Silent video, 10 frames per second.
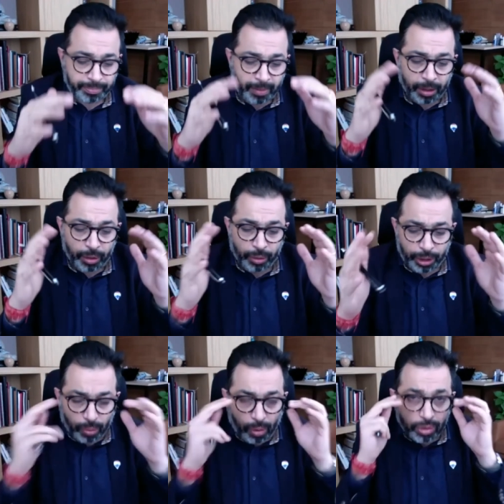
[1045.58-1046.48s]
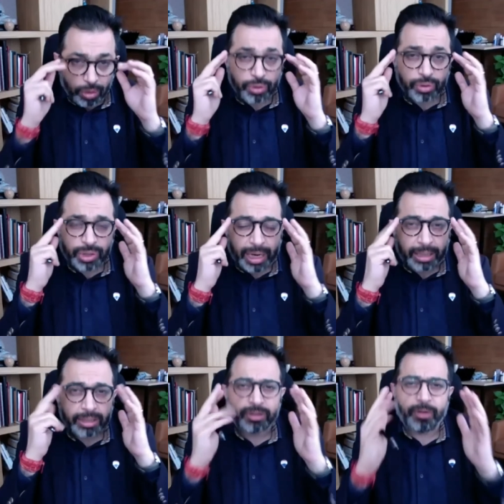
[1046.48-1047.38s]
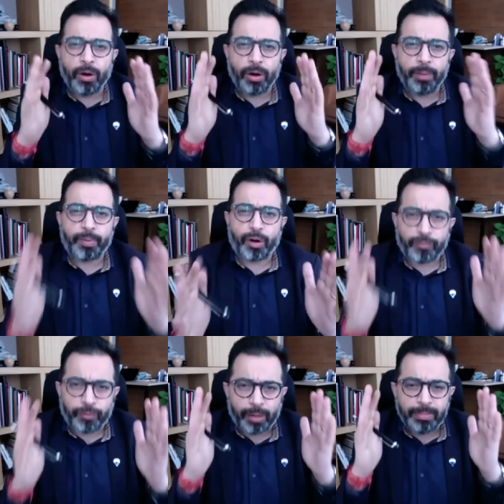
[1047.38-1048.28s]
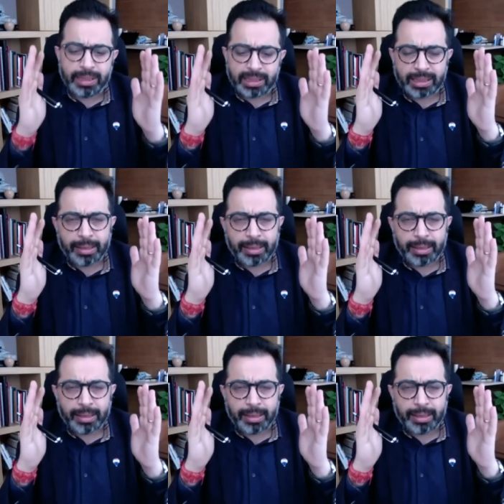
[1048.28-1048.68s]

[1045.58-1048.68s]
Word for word: You need to also set strong performance